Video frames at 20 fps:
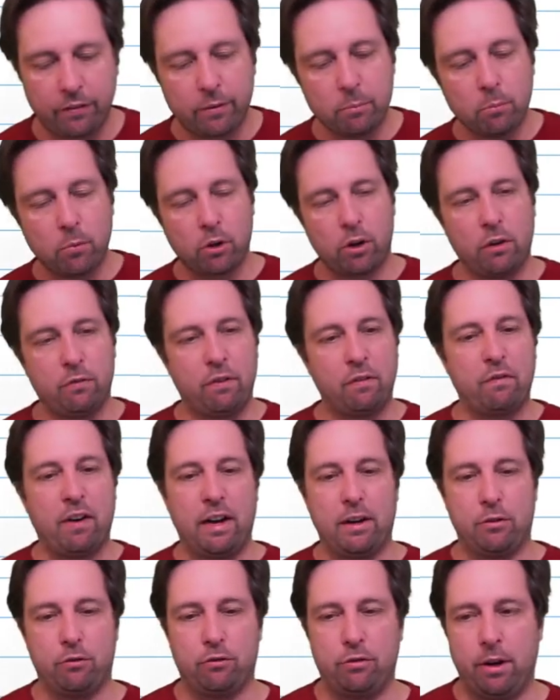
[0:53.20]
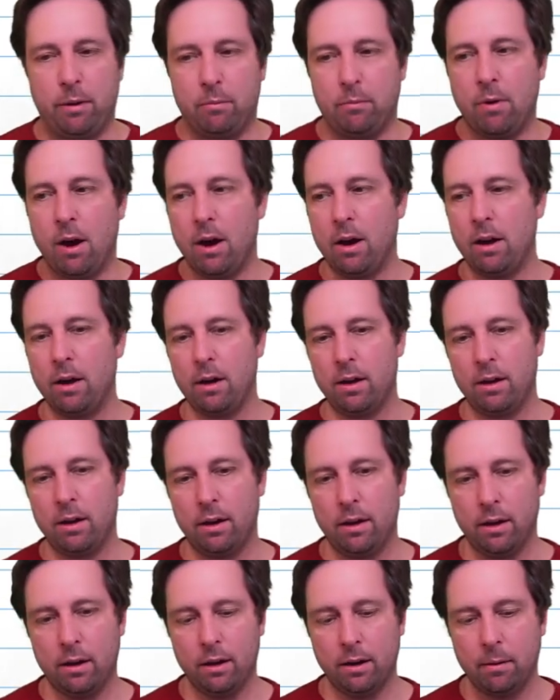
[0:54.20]
the model of a value stream.
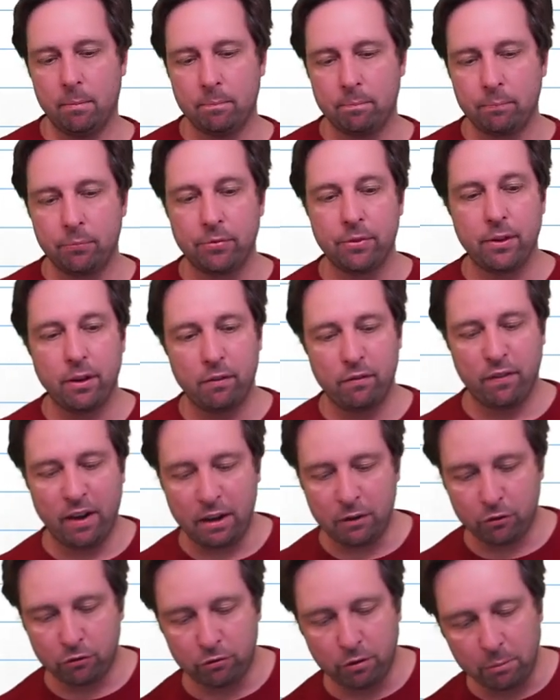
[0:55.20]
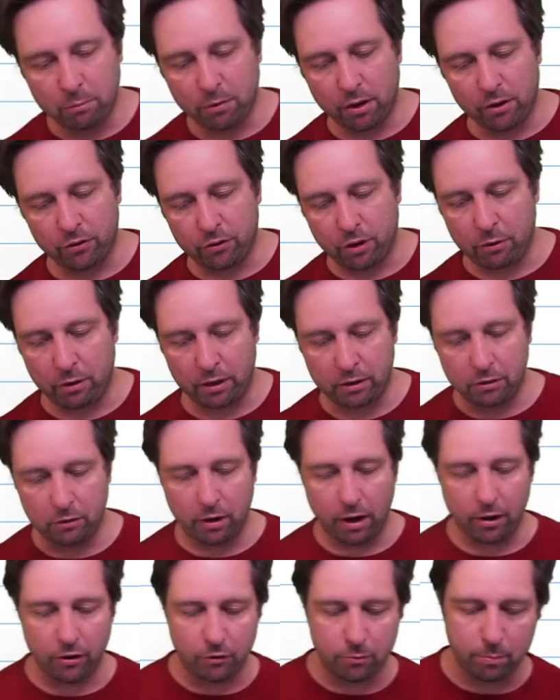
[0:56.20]
Value stream is
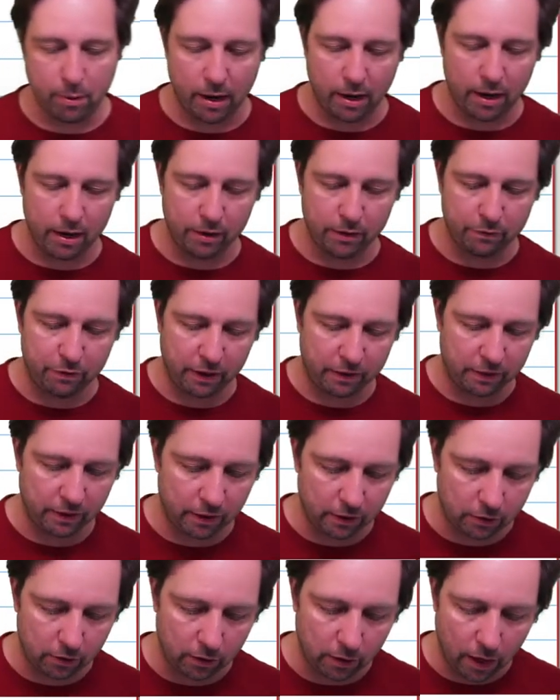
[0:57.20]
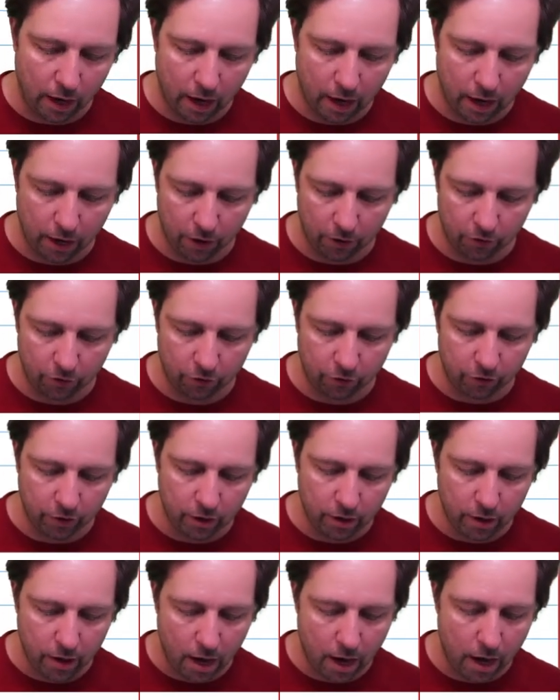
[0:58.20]
characterized by the fact that it has
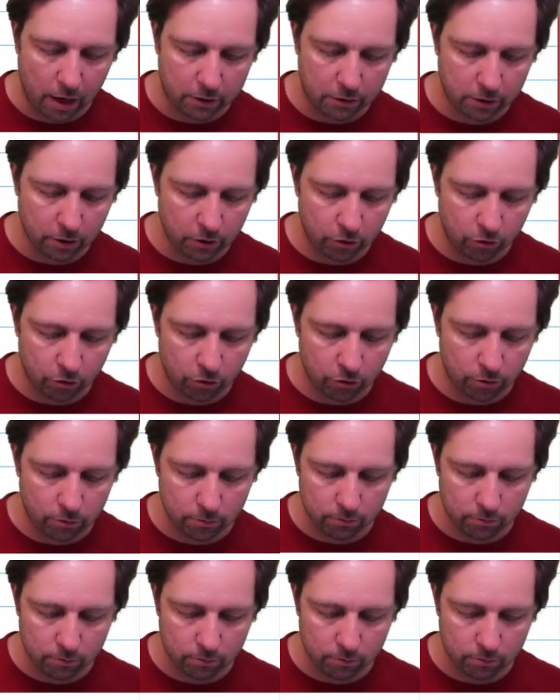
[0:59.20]
actors,